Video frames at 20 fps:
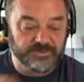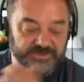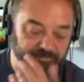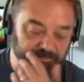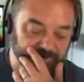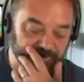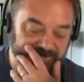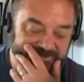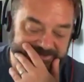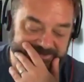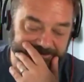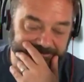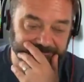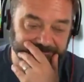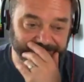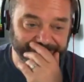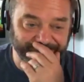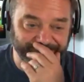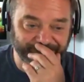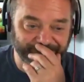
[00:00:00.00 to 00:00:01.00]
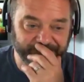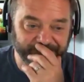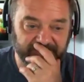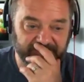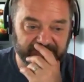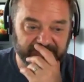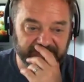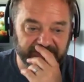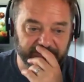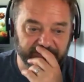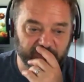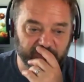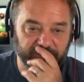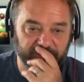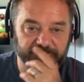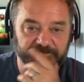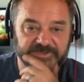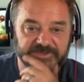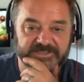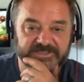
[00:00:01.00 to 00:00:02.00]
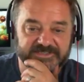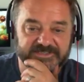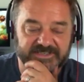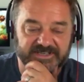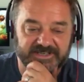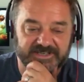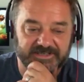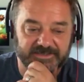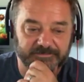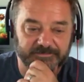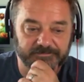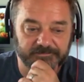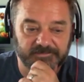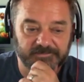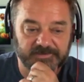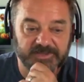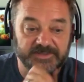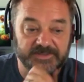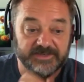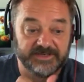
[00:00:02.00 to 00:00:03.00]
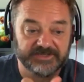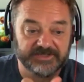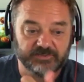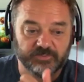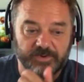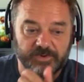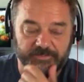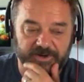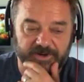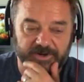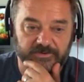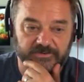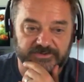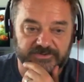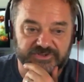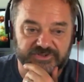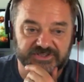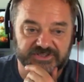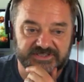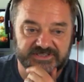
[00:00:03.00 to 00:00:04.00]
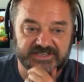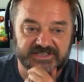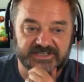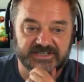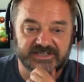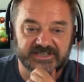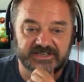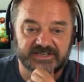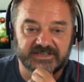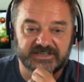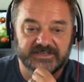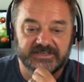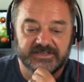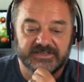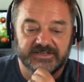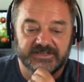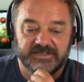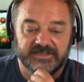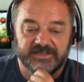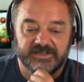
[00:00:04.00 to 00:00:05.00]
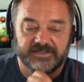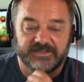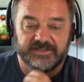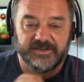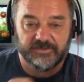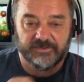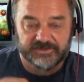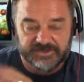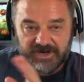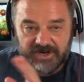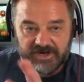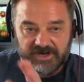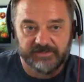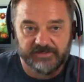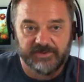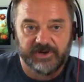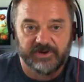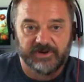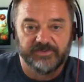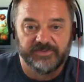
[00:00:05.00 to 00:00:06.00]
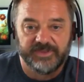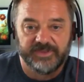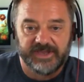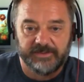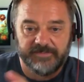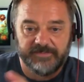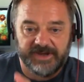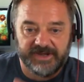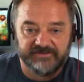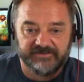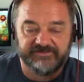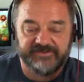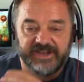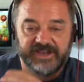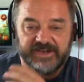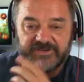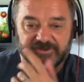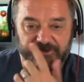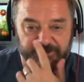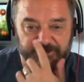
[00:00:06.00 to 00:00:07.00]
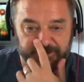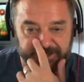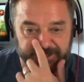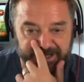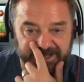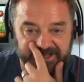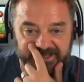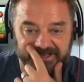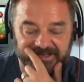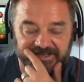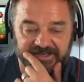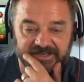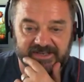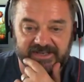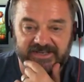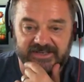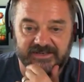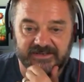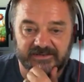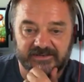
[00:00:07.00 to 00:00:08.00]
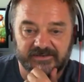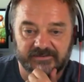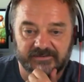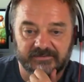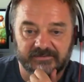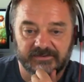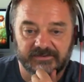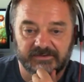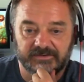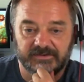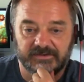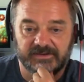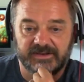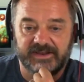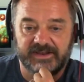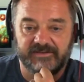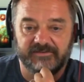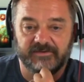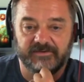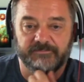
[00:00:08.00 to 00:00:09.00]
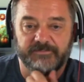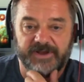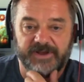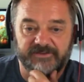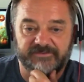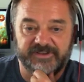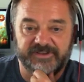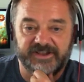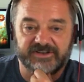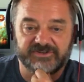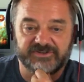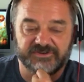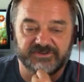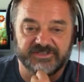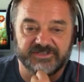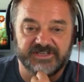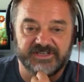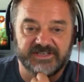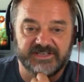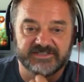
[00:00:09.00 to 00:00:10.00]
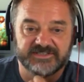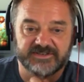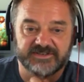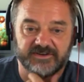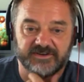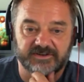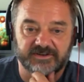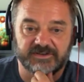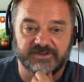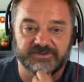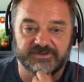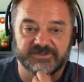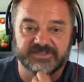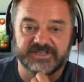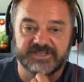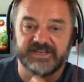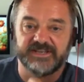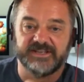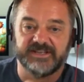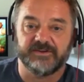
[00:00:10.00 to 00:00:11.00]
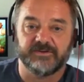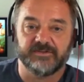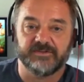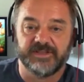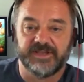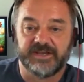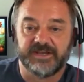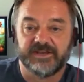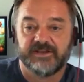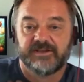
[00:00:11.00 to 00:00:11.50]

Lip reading: brings up a good point, because in the NIST webinars just in, they were talking about that manufacturer data and how manufacturers need to start understanding, like,